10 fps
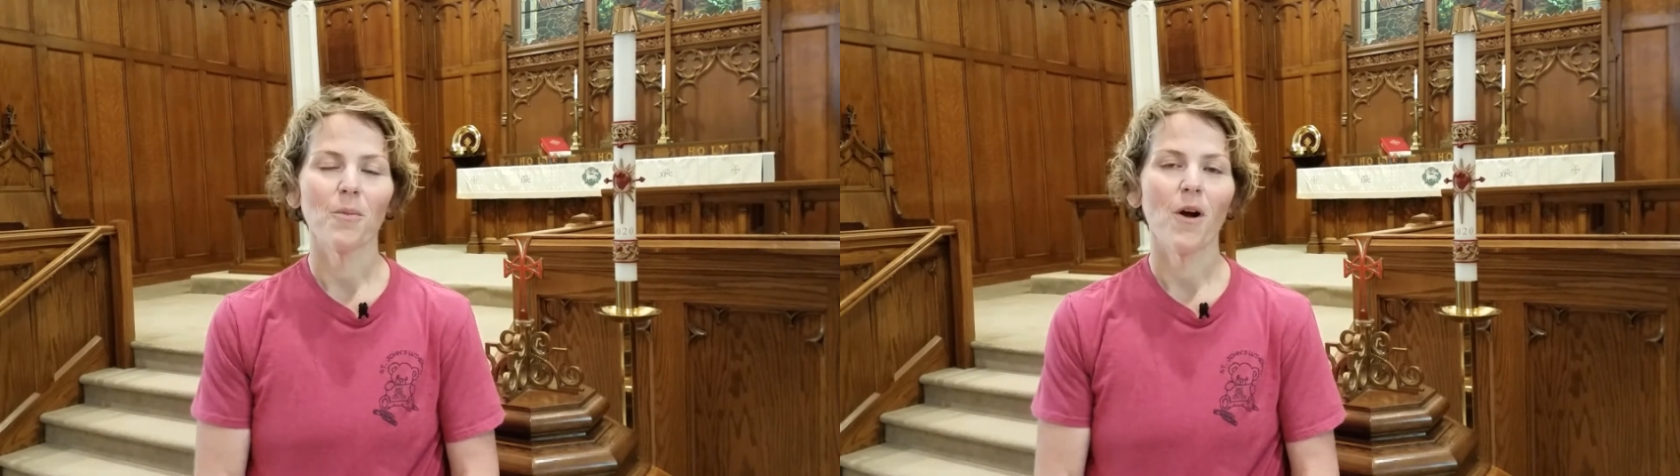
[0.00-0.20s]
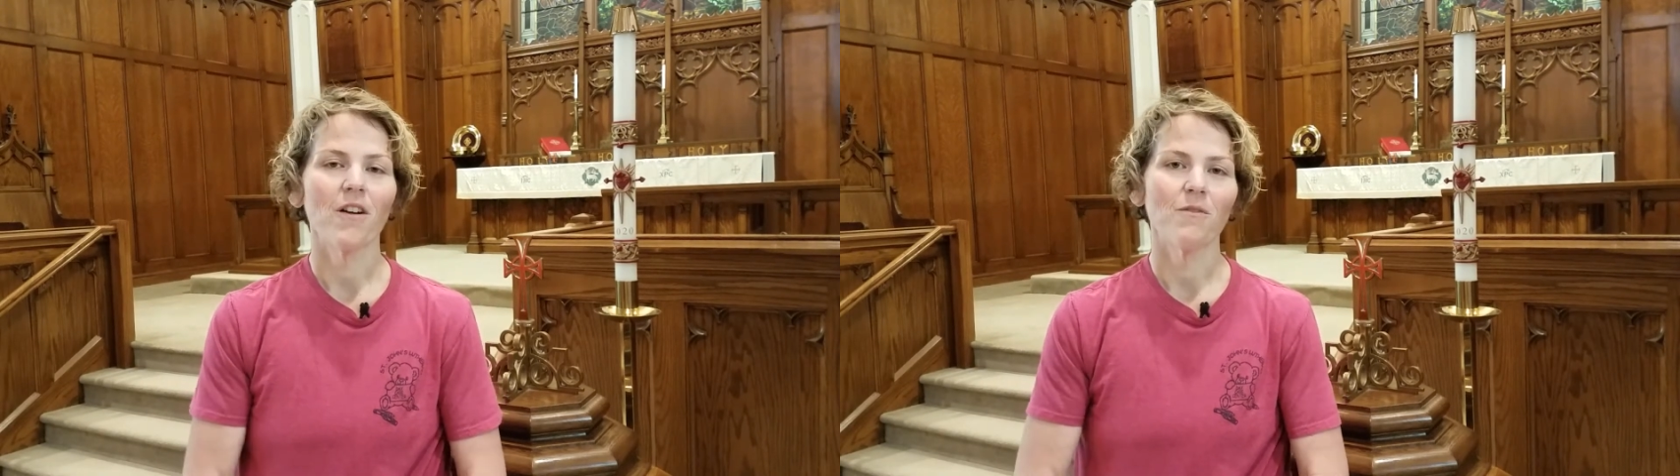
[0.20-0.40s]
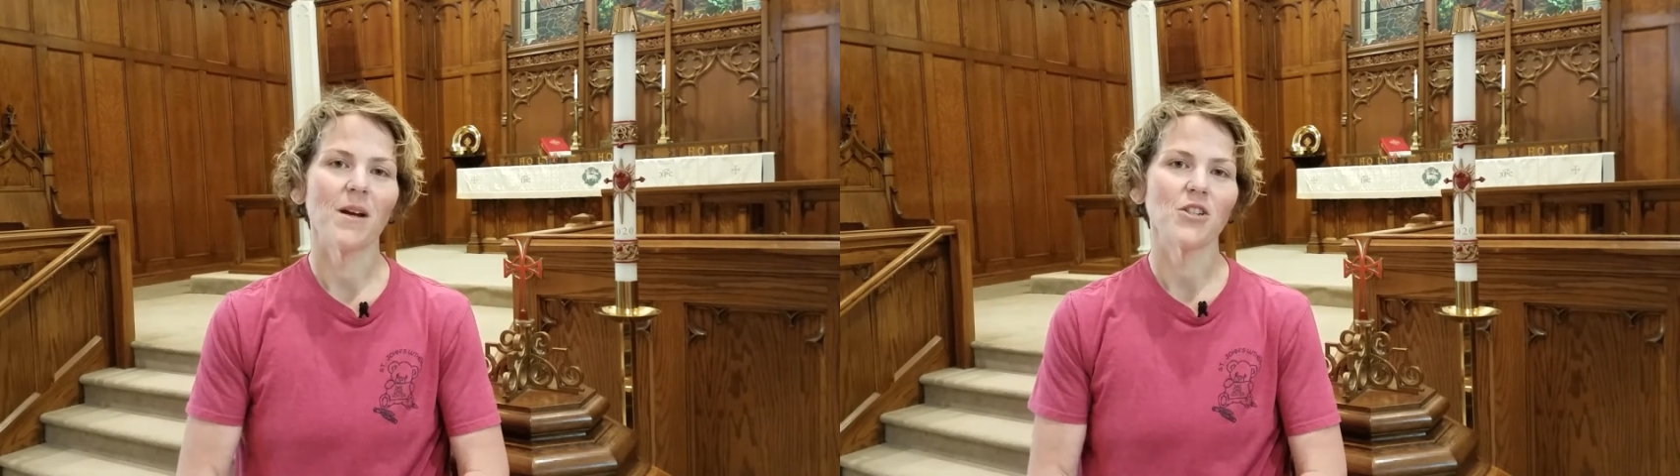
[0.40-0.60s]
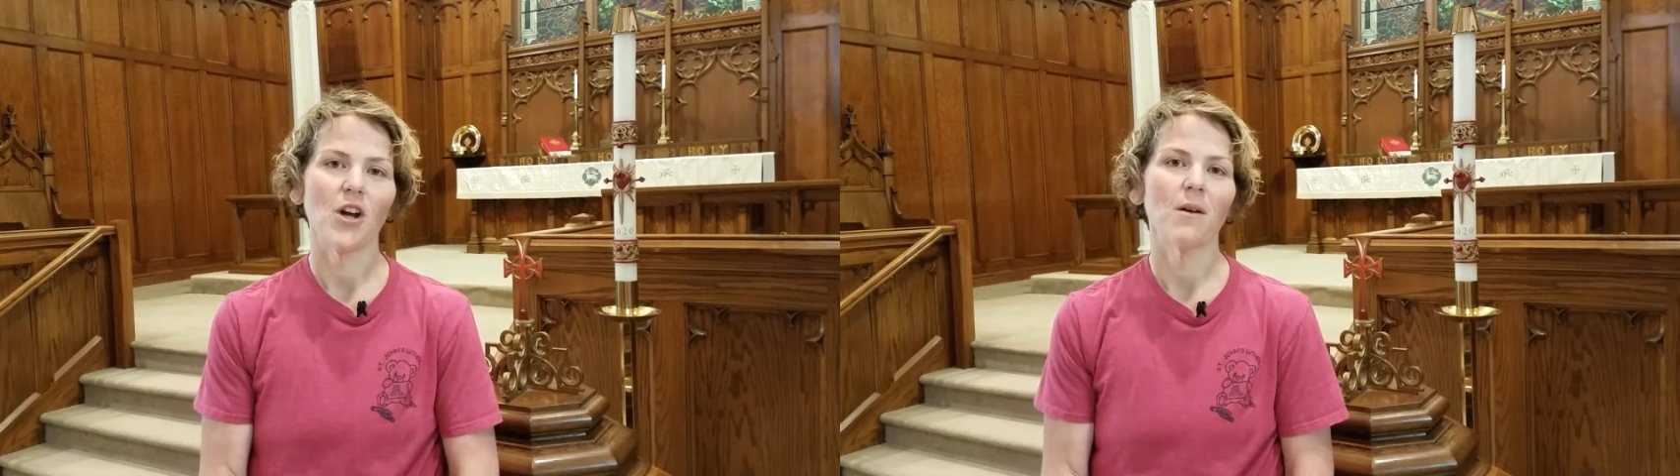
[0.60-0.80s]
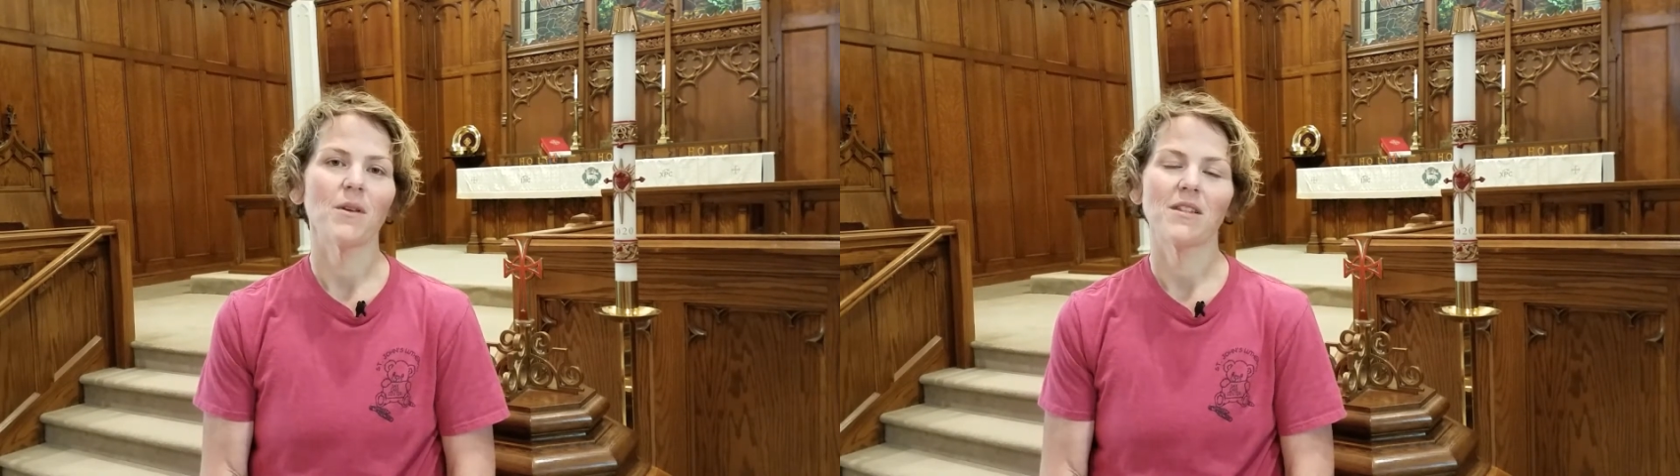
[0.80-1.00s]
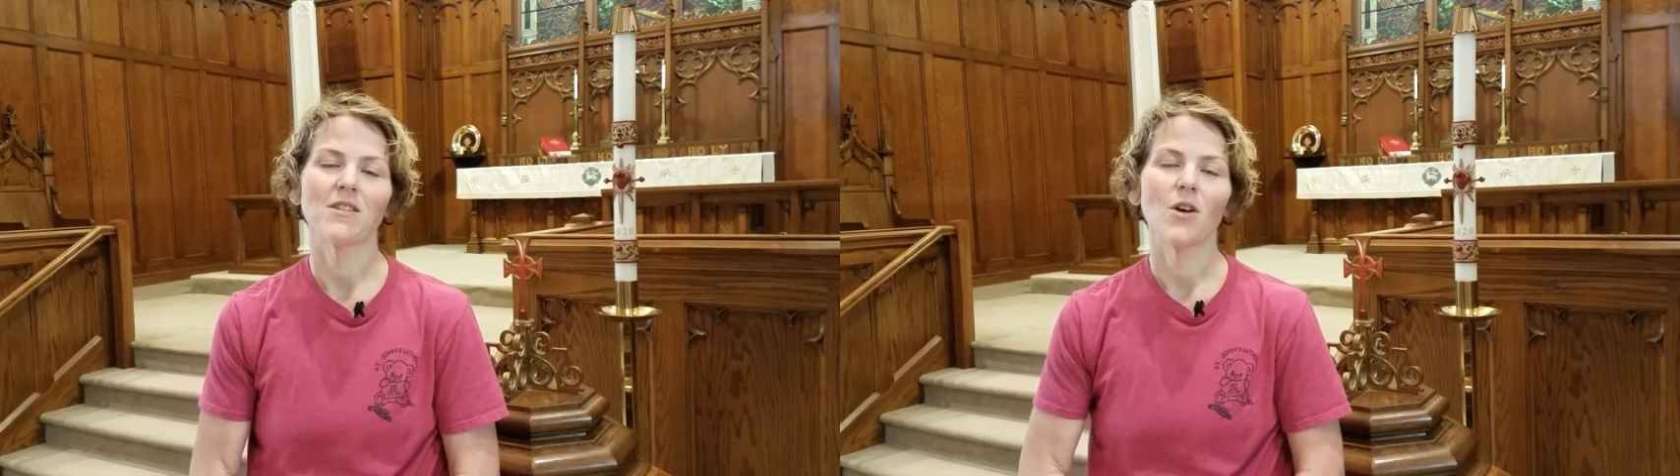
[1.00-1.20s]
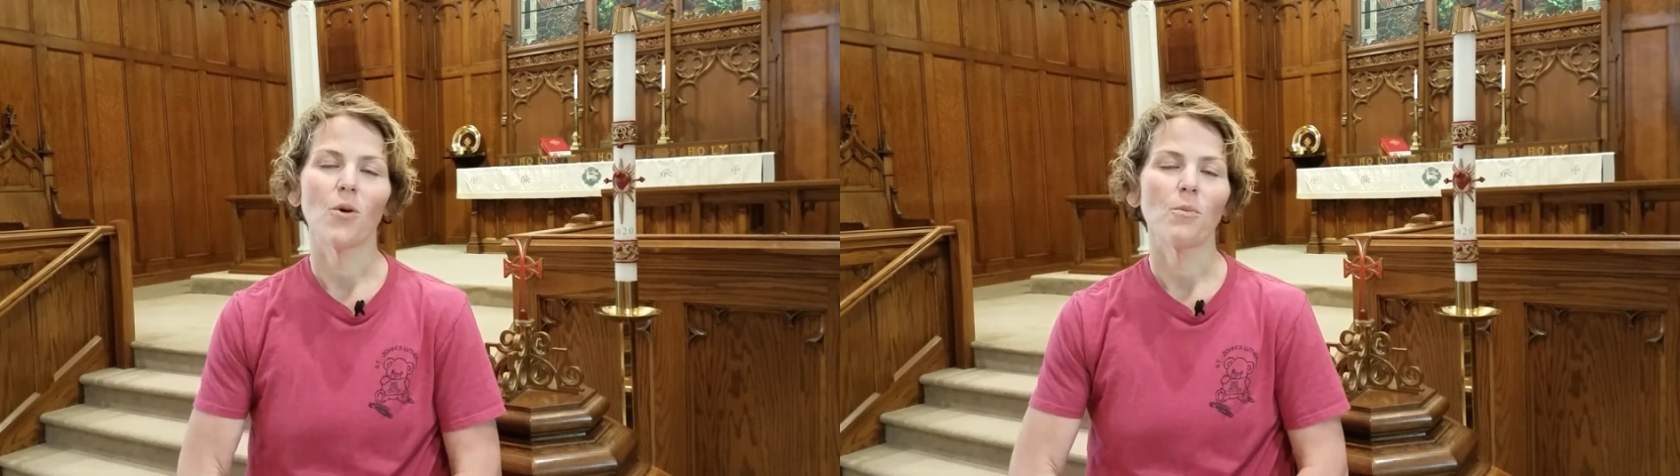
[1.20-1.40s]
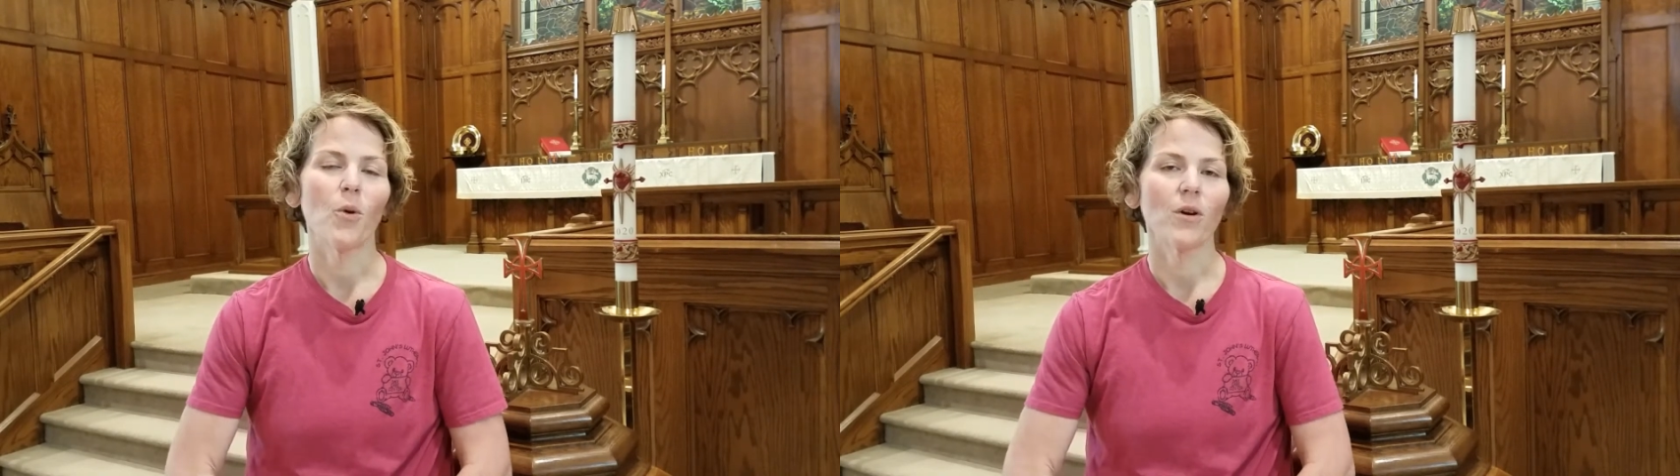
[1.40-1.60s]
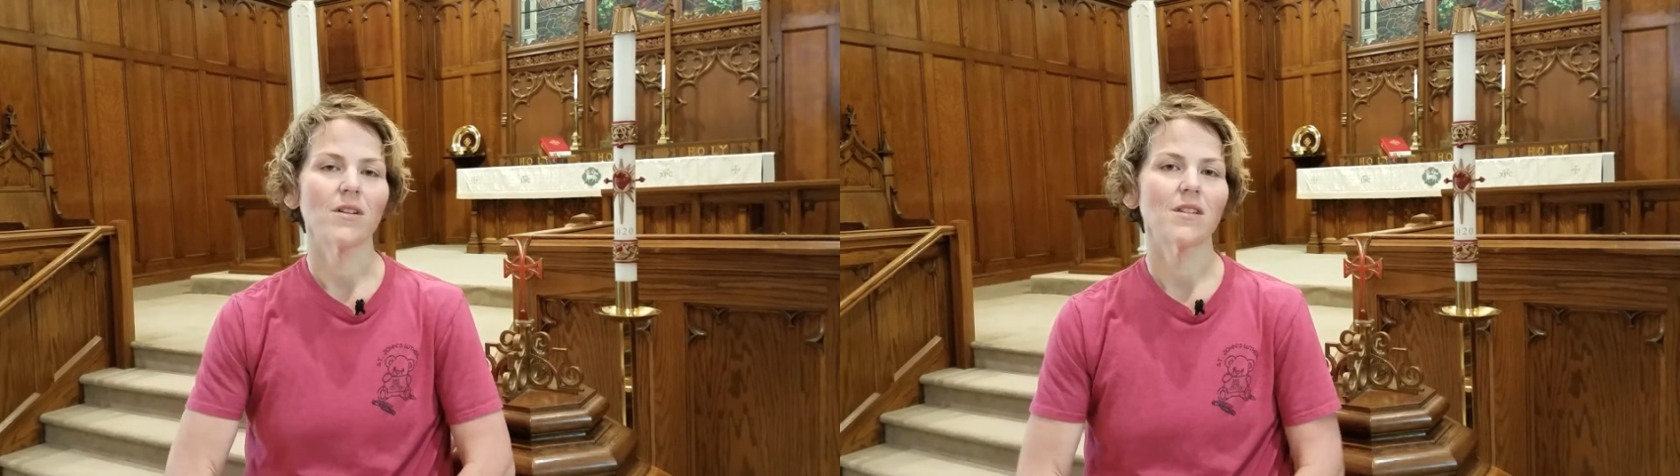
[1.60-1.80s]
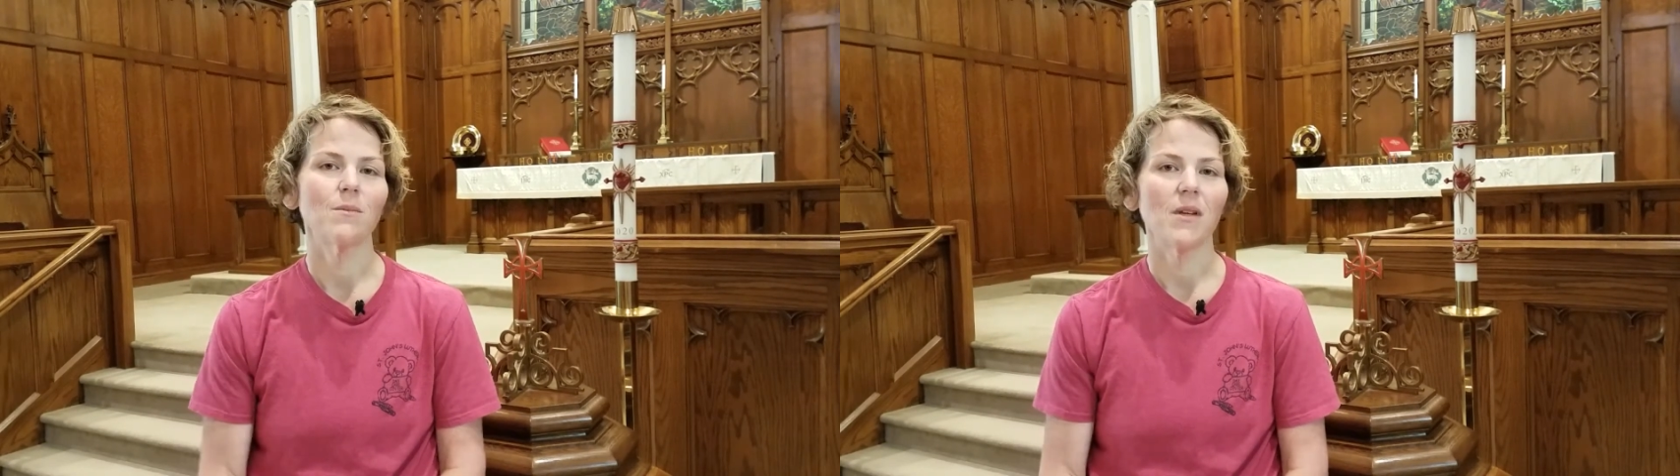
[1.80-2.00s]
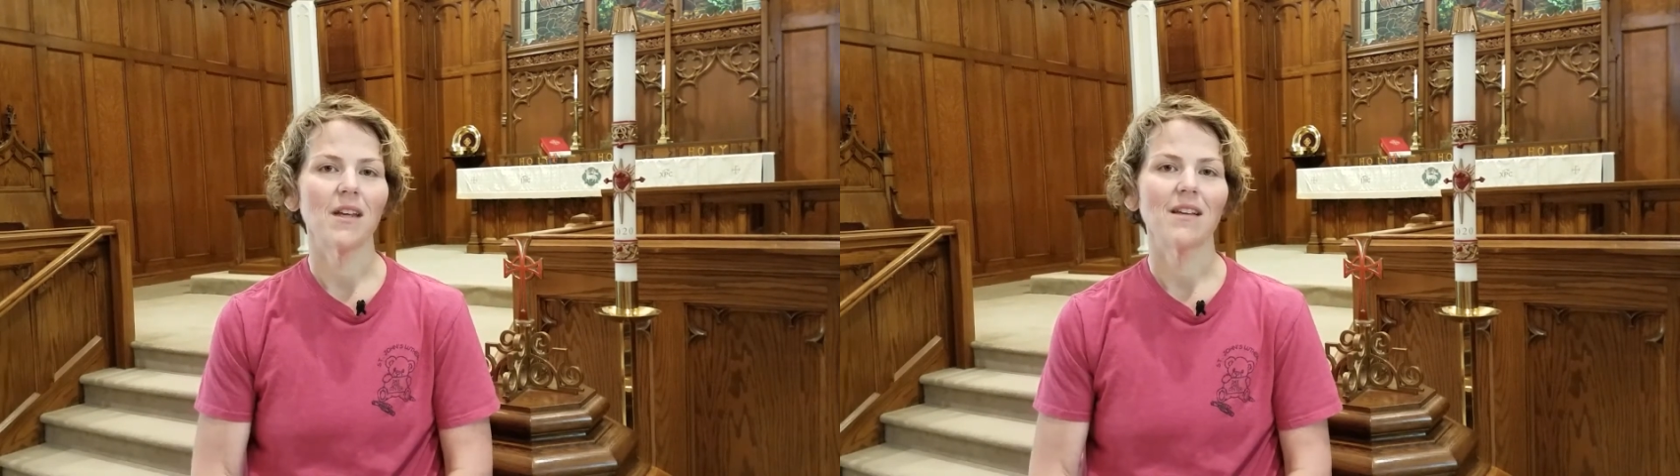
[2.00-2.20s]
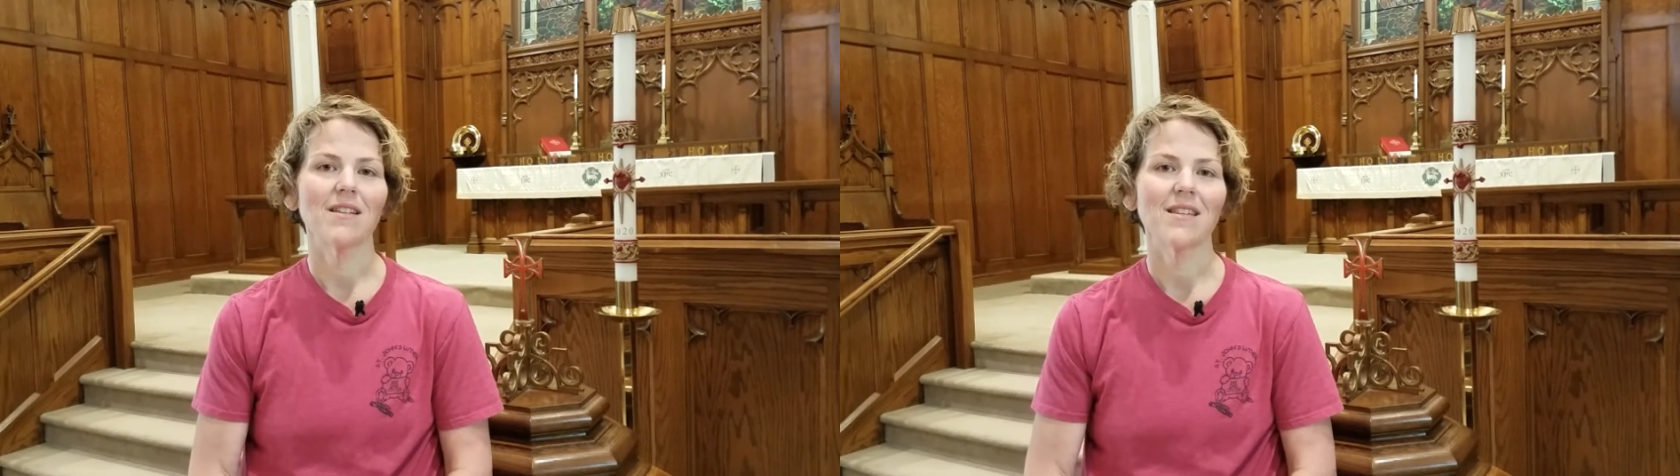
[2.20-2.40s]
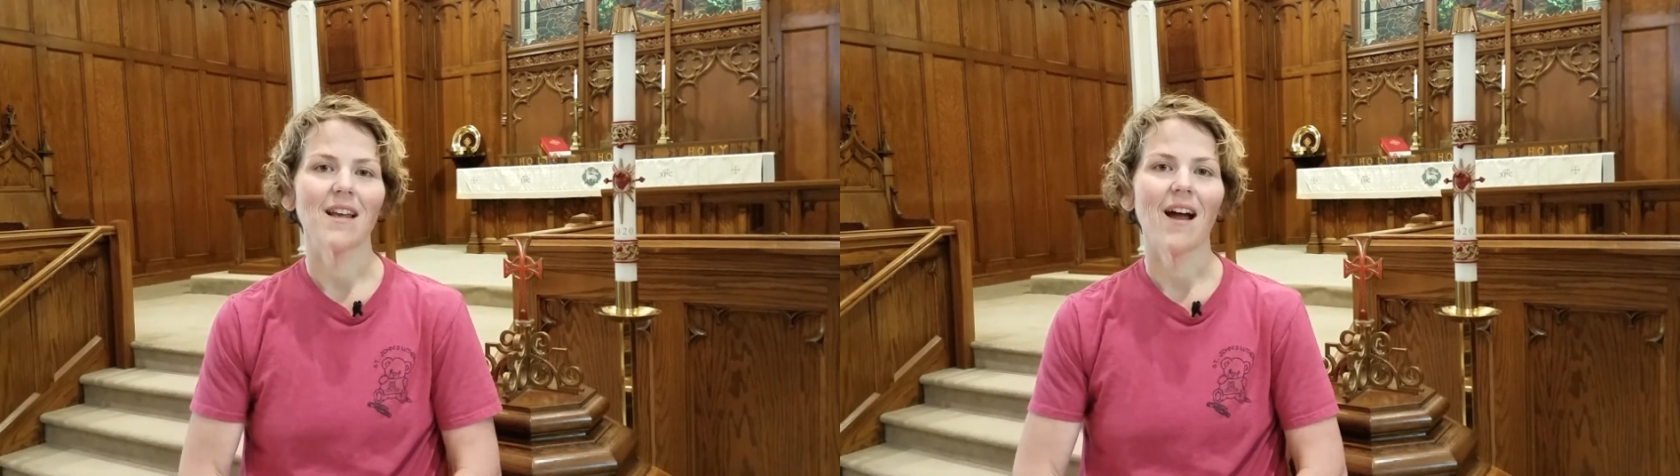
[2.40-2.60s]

part of my job that's so important to me is that